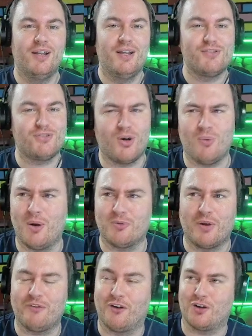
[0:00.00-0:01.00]
So what was
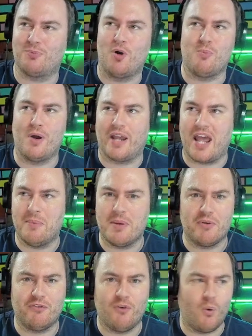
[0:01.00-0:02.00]
my first Pokemon game?
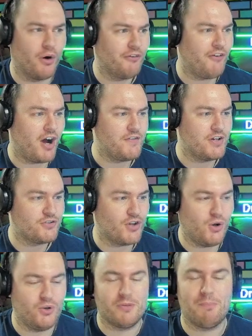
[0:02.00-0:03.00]
Maybe 4 or 5 years
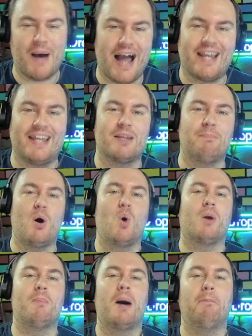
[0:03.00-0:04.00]
old. Back in the
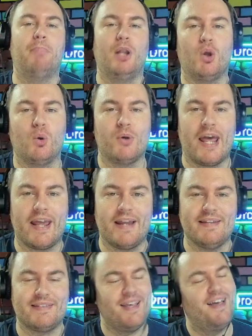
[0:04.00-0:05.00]
Pokemon Blue
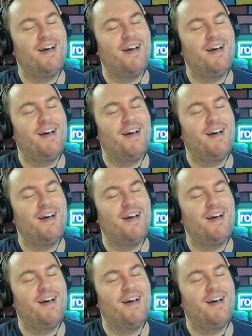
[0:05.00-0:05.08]
days.